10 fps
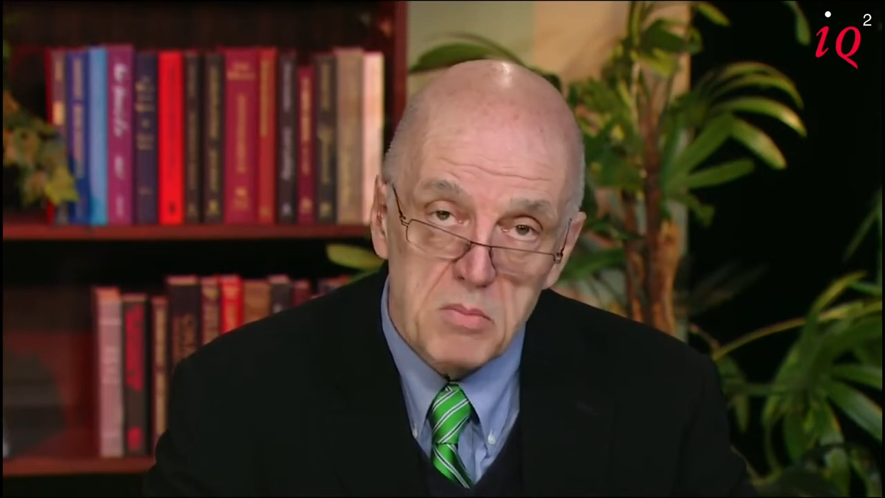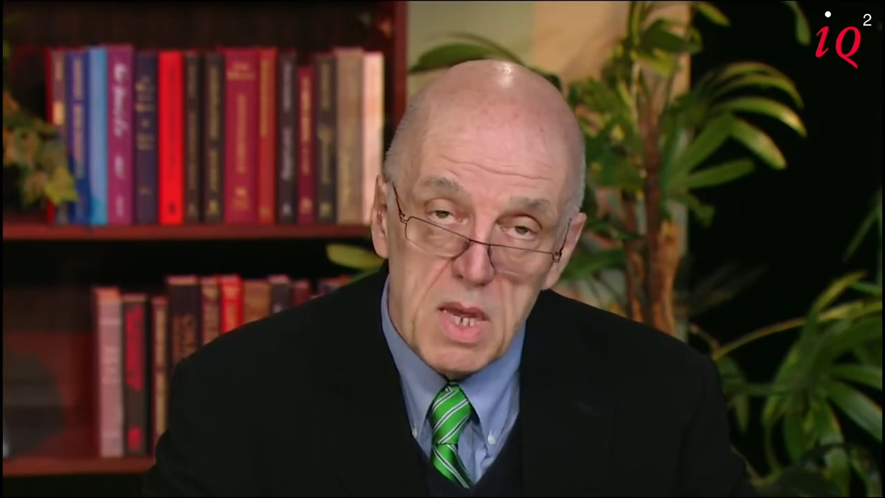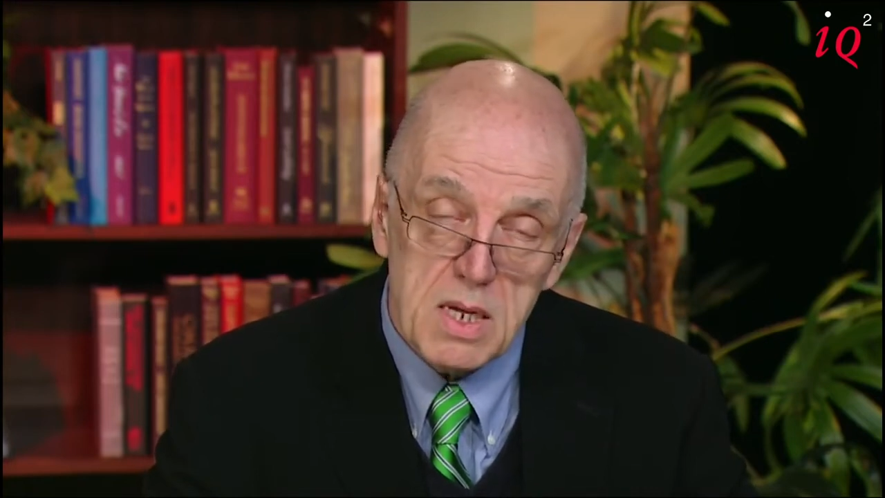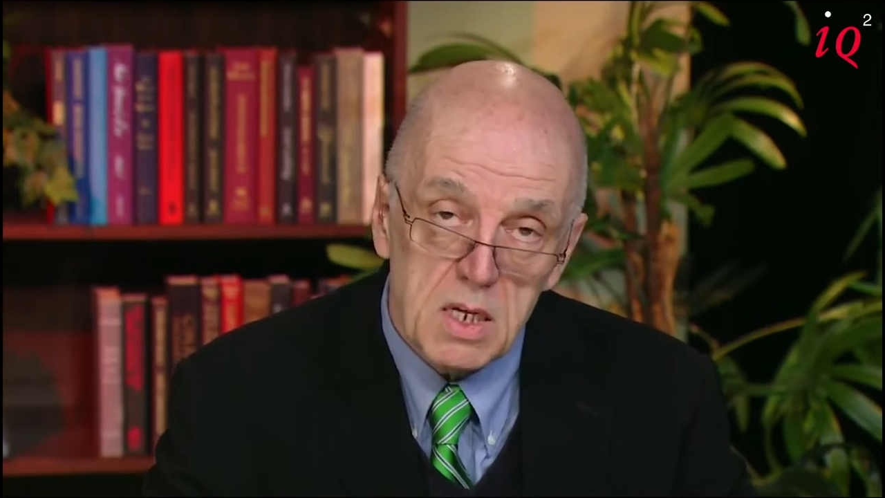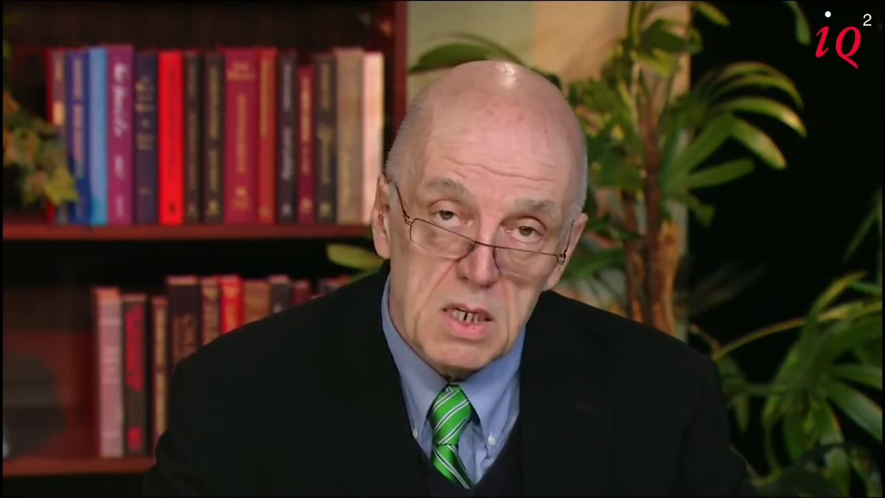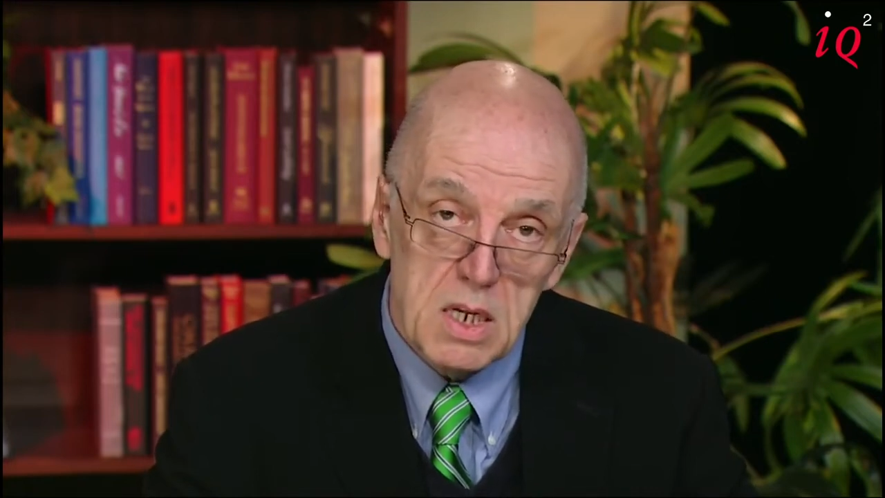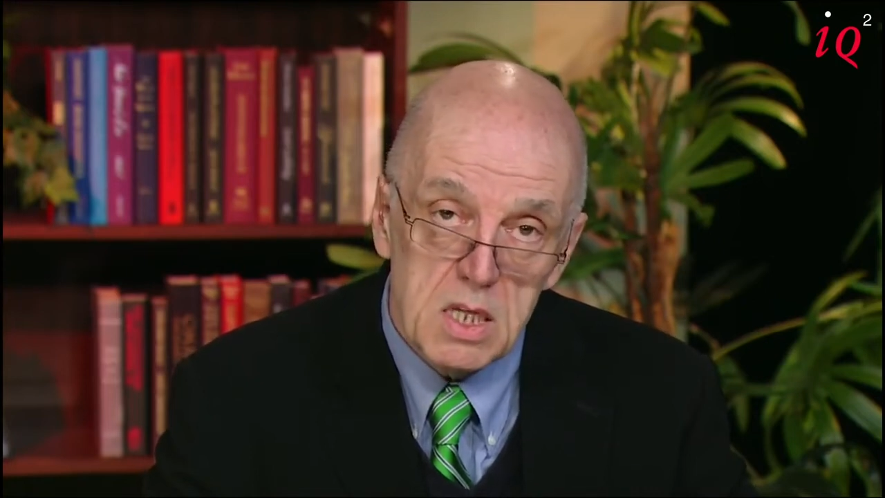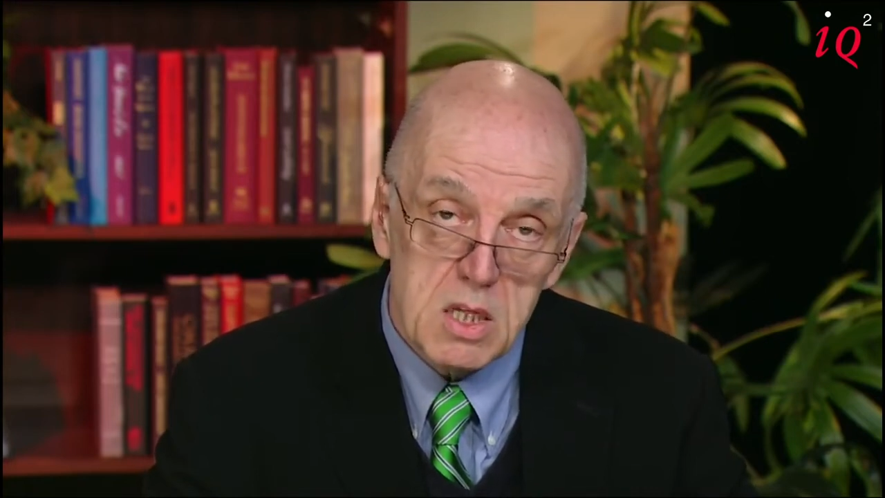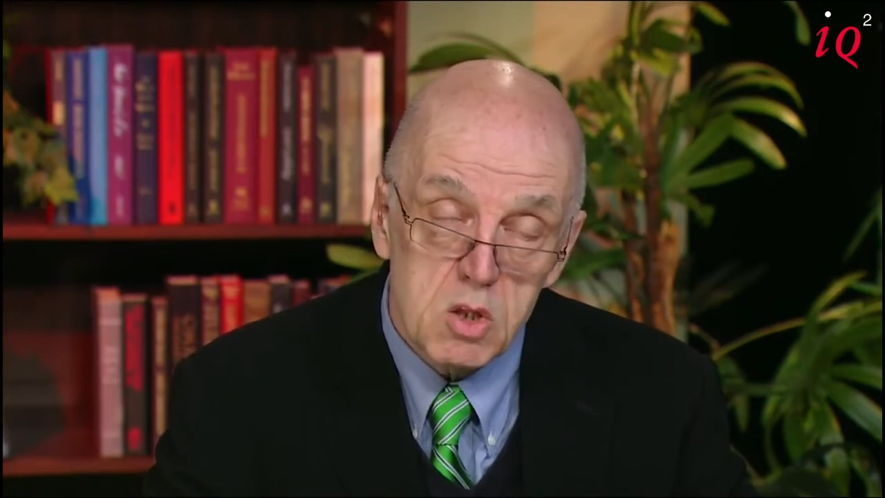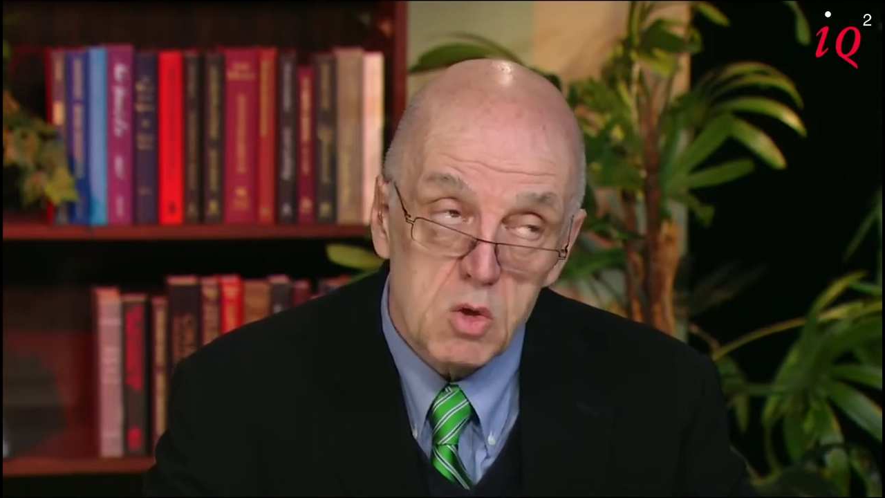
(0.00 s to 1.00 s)
make at
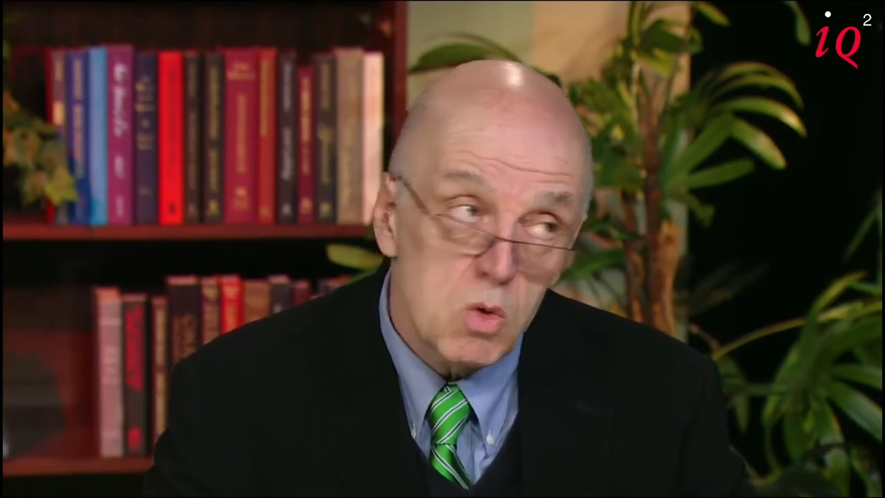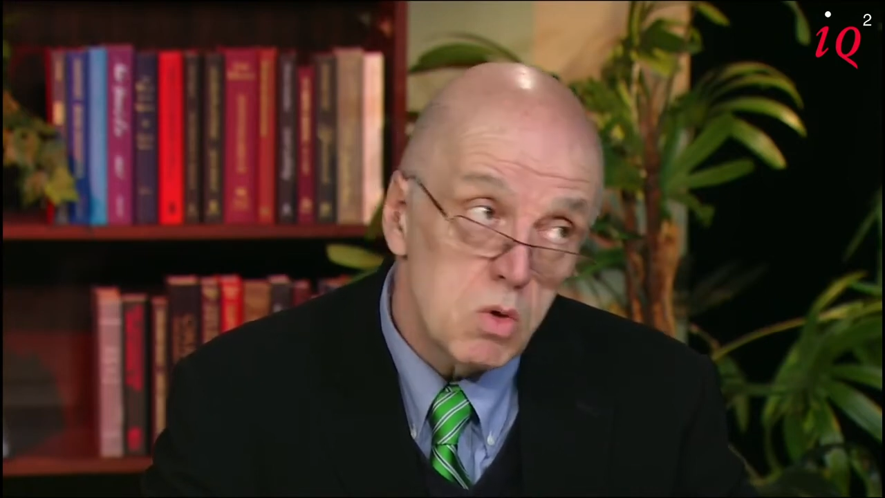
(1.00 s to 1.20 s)
least,